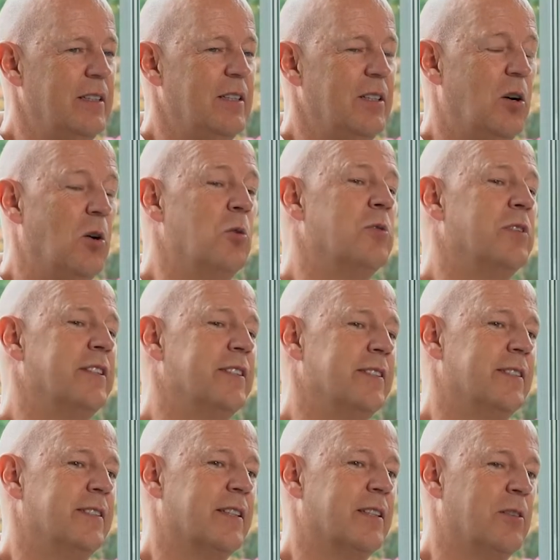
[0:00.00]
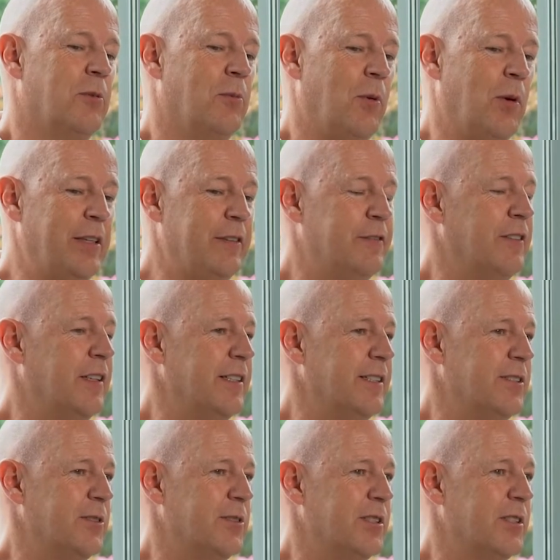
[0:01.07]
Oh, this is a qualified
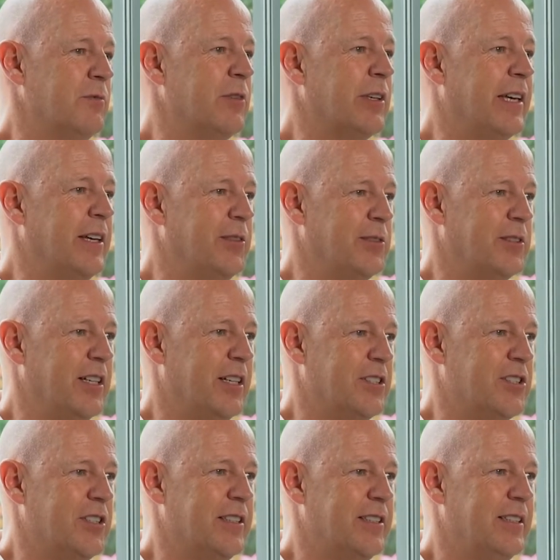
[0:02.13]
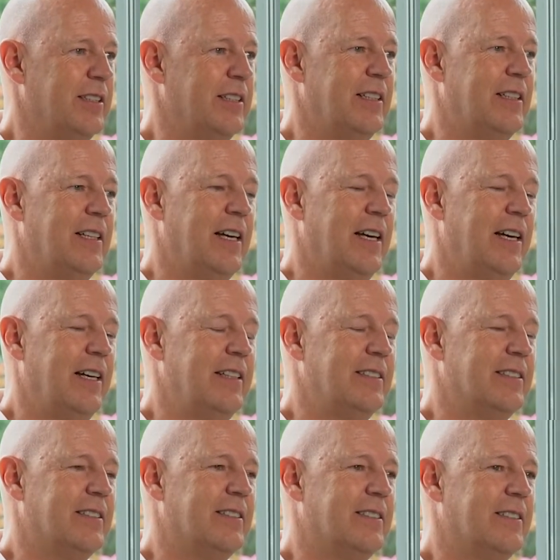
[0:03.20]
system, we cannot touch it.
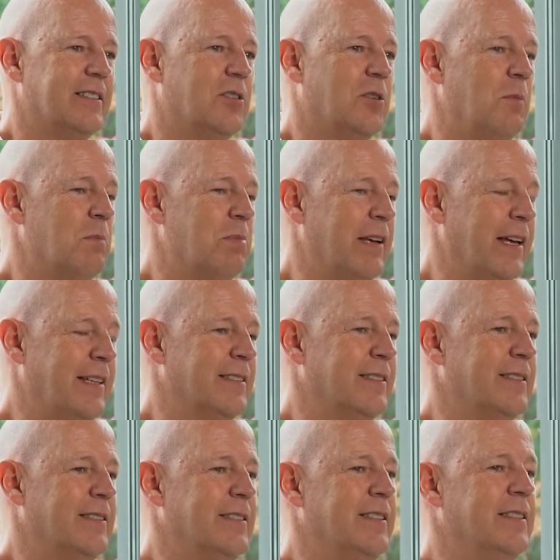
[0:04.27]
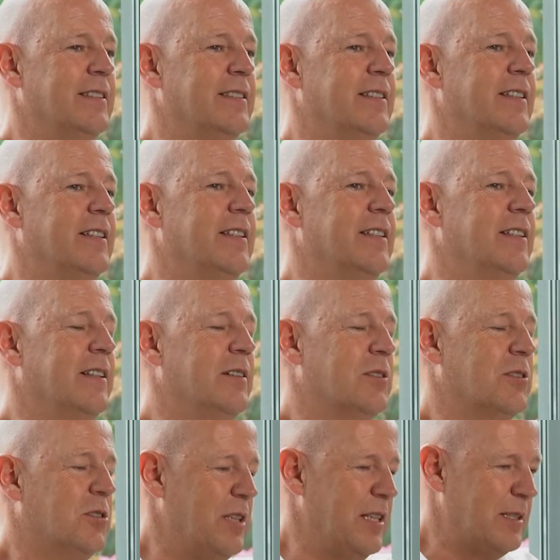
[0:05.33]
And complexity,
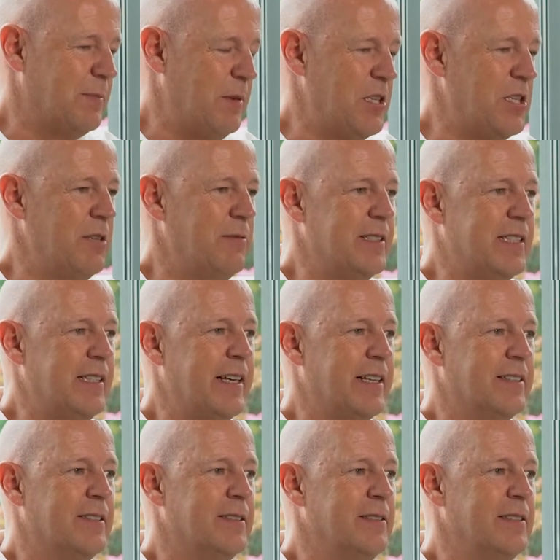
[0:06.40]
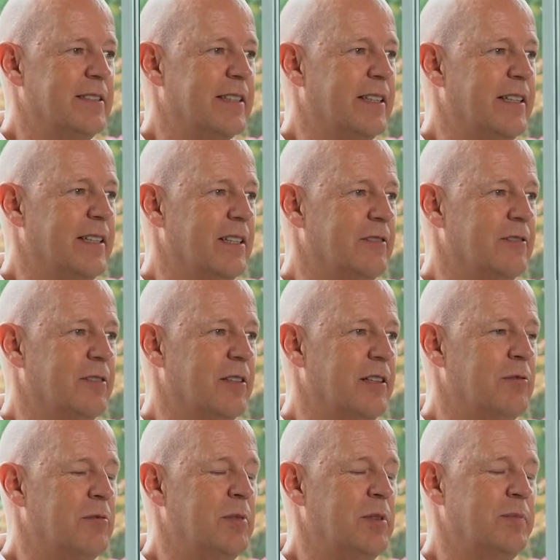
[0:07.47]
especially with legacies, is a killer for
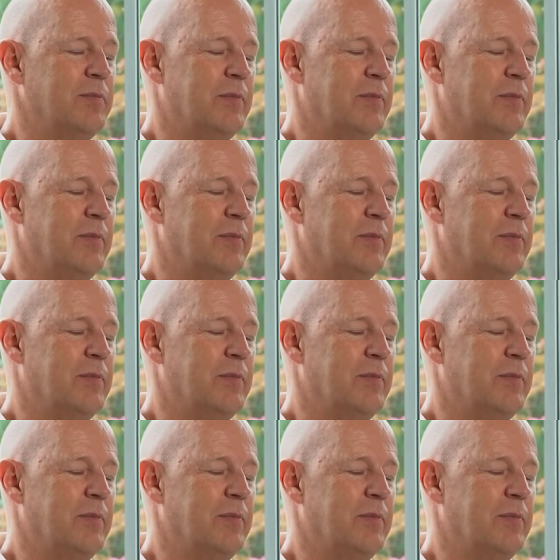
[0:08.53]
everyone.